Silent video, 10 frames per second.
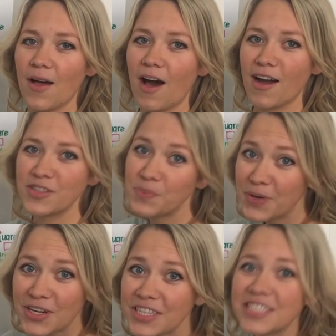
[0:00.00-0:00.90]

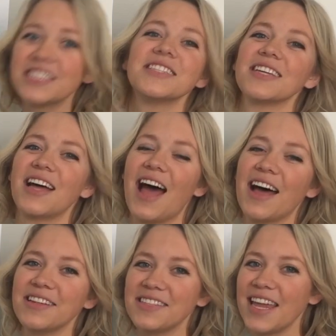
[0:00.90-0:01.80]
octopus
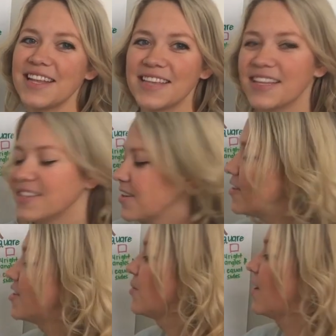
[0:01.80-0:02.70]
has 8
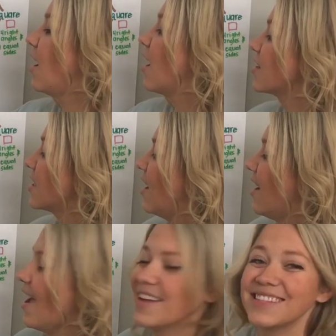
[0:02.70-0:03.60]
tentacles, while an octagon
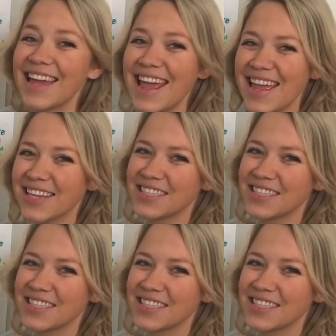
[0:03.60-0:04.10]
has 8